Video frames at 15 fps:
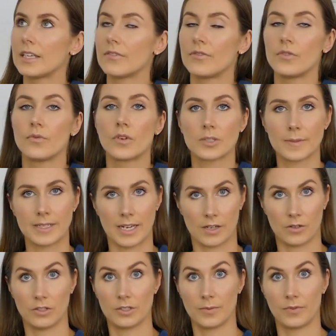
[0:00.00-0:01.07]
If you've watched my tack
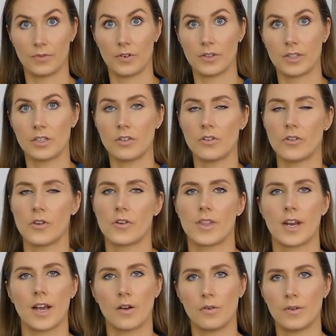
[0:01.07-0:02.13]
hauls before, then you know
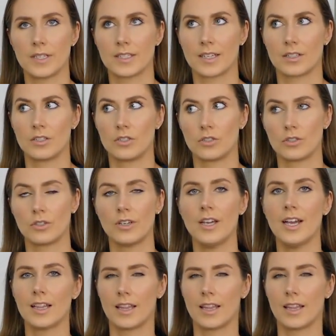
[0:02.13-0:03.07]
that I always like to do